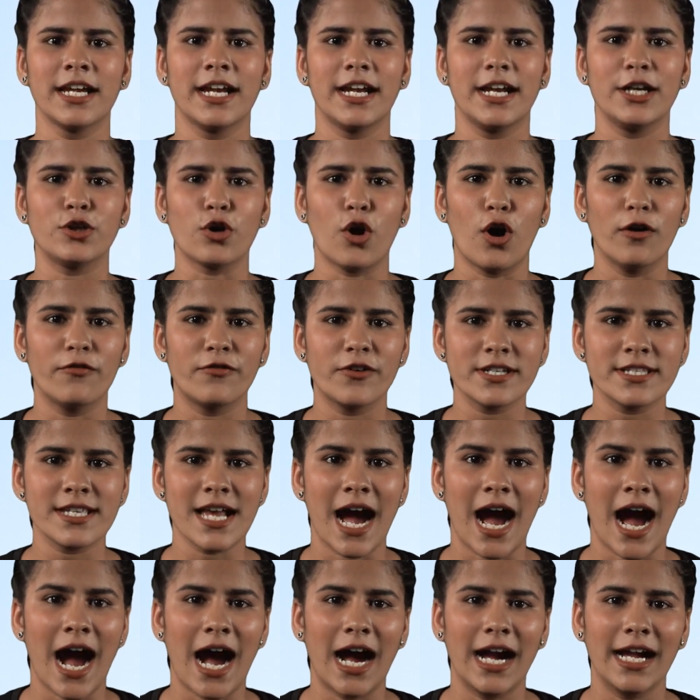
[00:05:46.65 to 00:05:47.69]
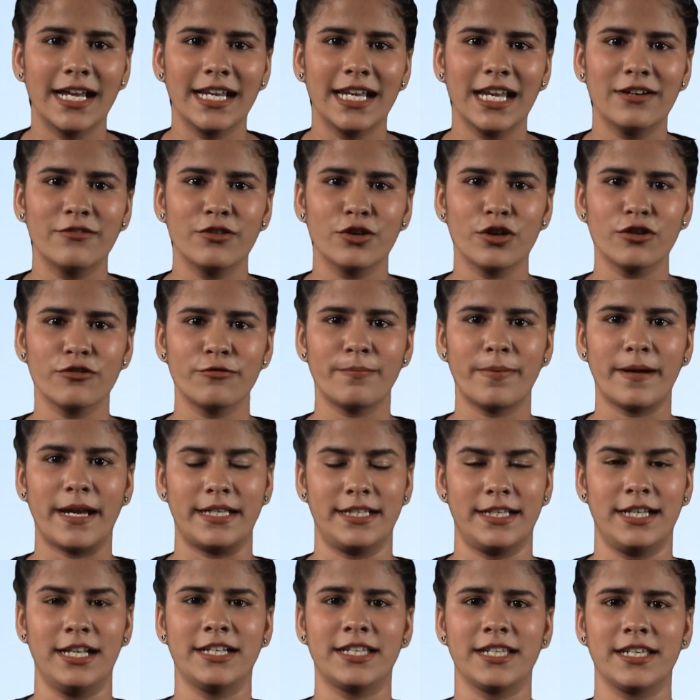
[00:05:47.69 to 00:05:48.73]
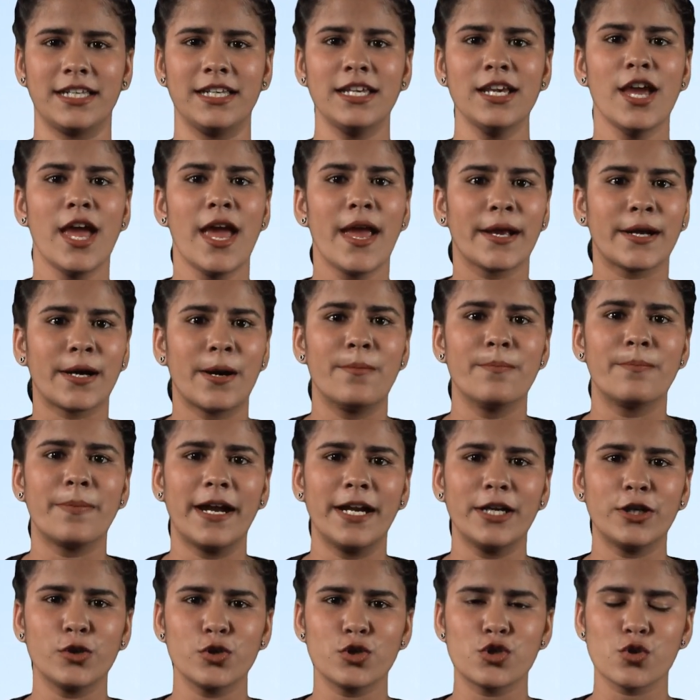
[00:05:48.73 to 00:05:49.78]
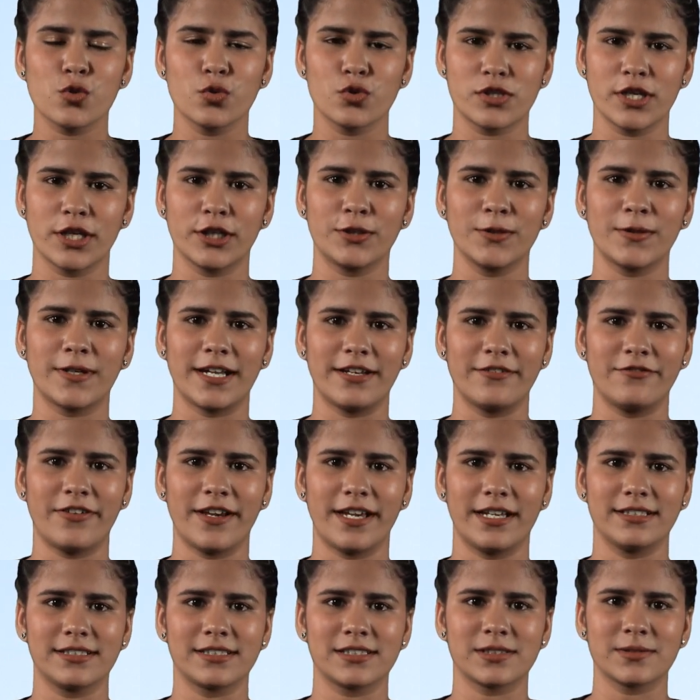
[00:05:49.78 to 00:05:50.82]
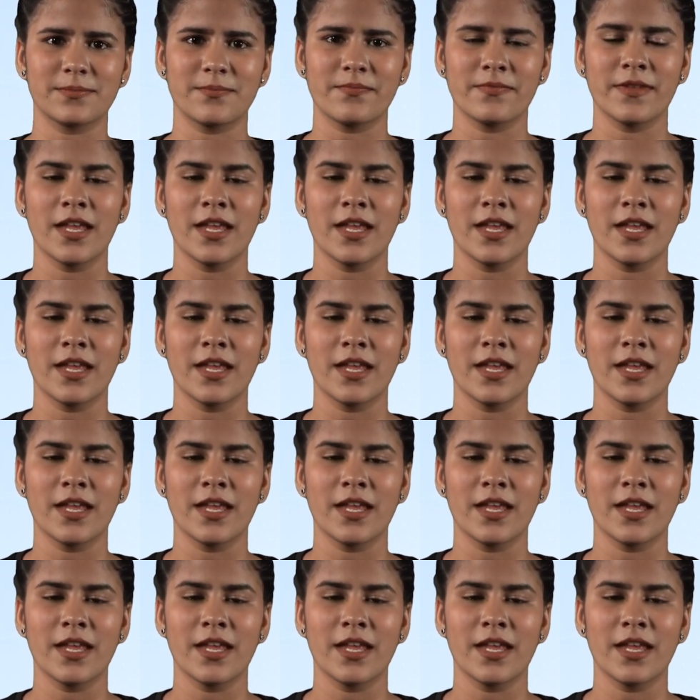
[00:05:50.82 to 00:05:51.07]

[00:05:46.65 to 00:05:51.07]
It offers a high level of penalty compared to choosing to confess.